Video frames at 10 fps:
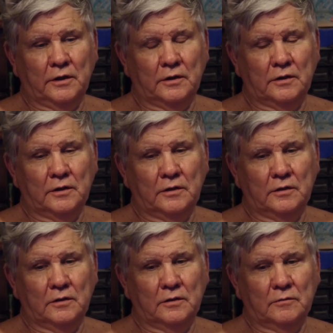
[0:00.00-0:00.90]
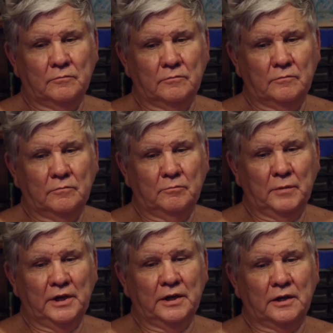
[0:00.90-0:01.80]
and in
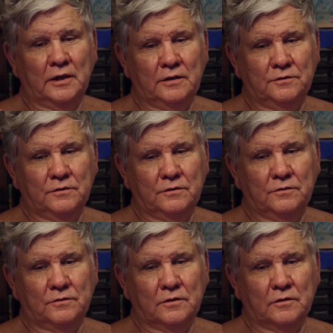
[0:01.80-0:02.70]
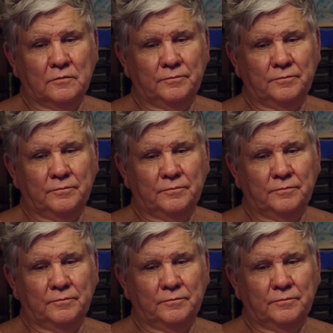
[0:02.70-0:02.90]
many cases,